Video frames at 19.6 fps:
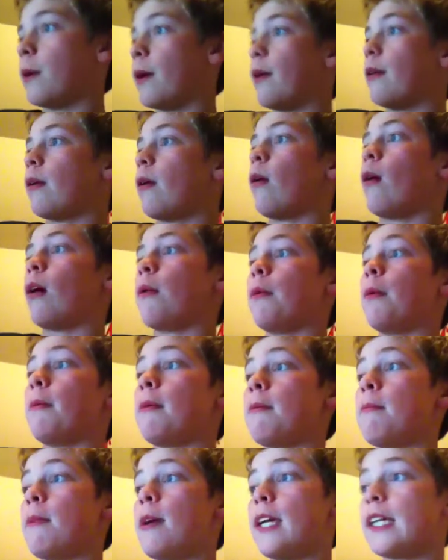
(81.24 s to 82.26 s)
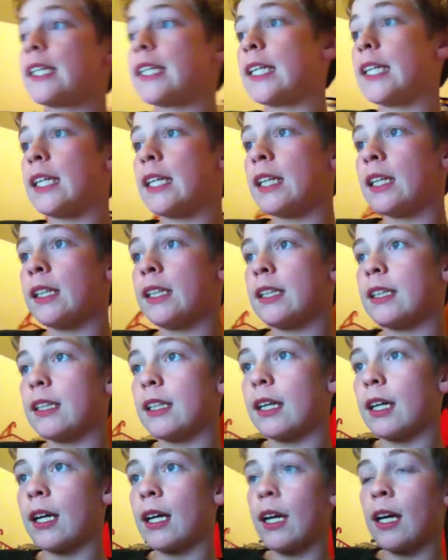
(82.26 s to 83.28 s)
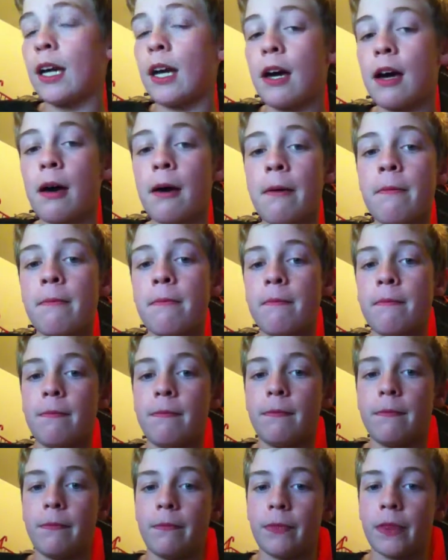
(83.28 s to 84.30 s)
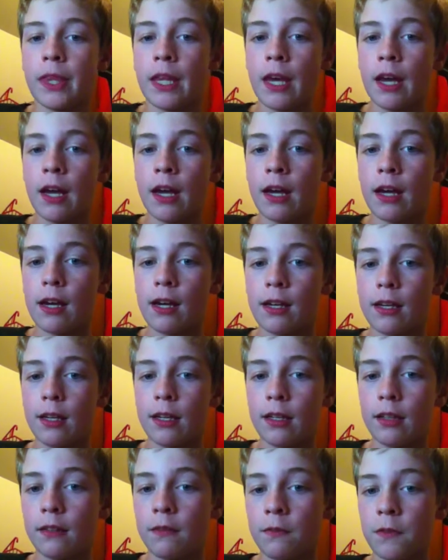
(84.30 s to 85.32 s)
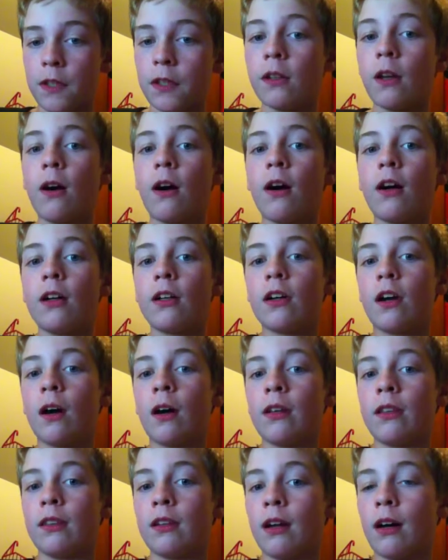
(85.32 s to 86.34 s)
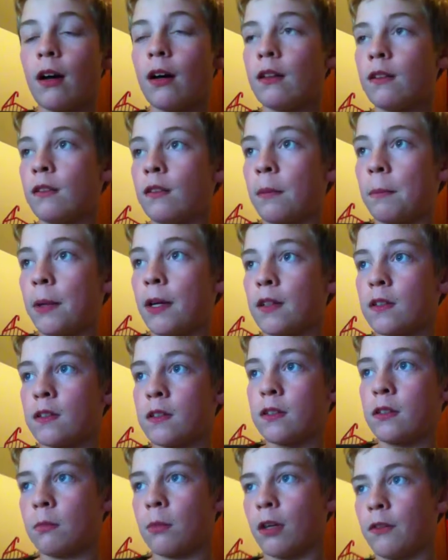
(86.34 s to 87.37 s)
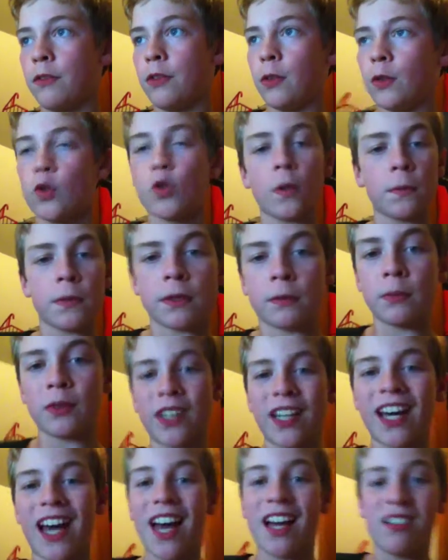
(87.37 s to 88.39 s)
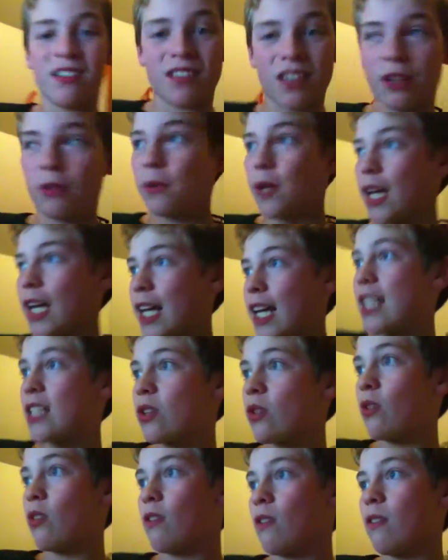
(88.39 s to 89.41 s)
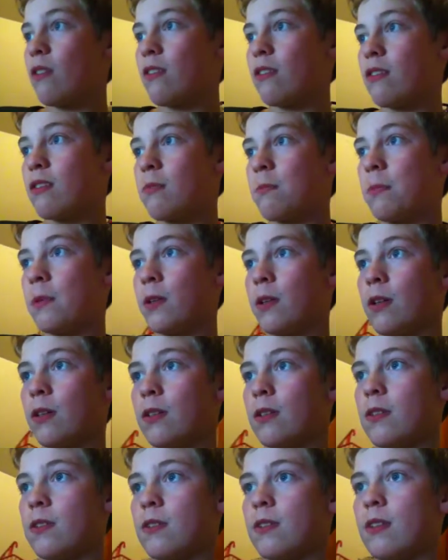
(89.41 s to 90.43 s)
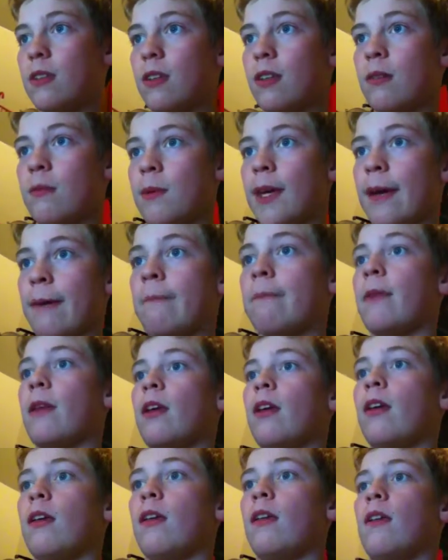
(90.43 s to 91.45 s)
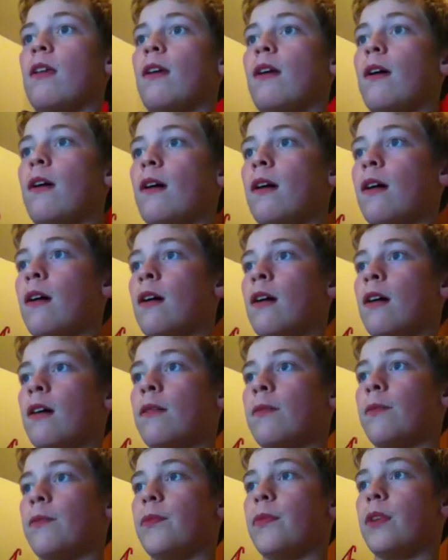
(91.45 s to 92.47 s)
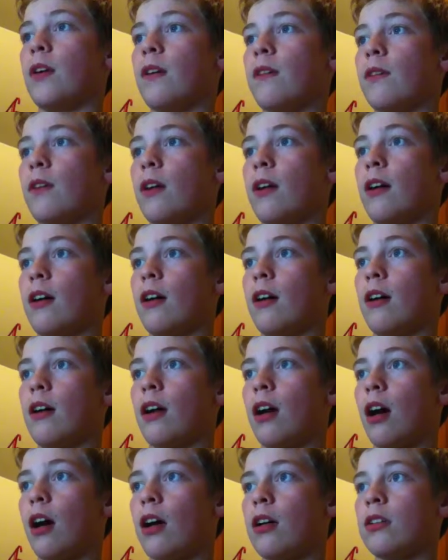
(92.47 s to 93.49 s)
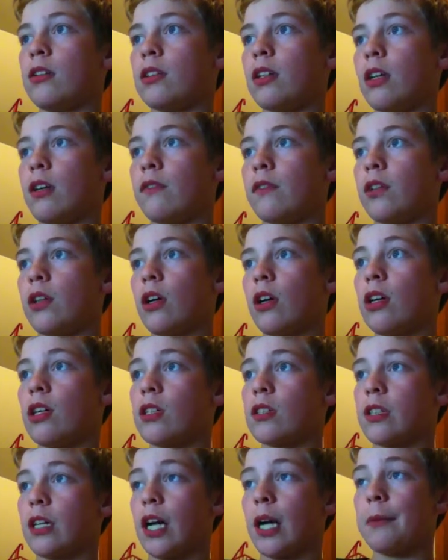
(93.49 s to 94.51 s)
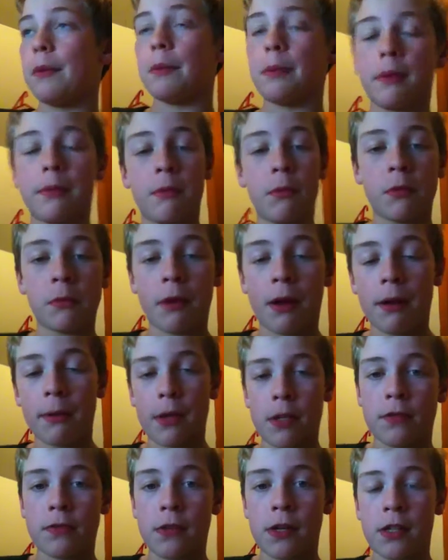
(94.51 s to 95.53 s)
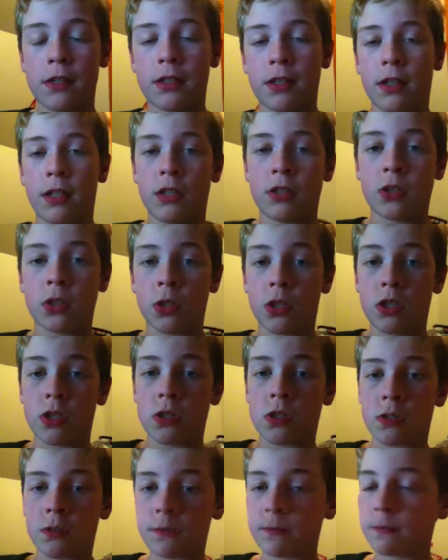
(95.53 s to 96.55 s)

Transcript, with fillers: well, I will be making a um, a vlog on on the bus to my field trip somewhere. I don't know where it is, guys, but um, yeah. Um, oh, and of course I will be with my best friend uh, Josh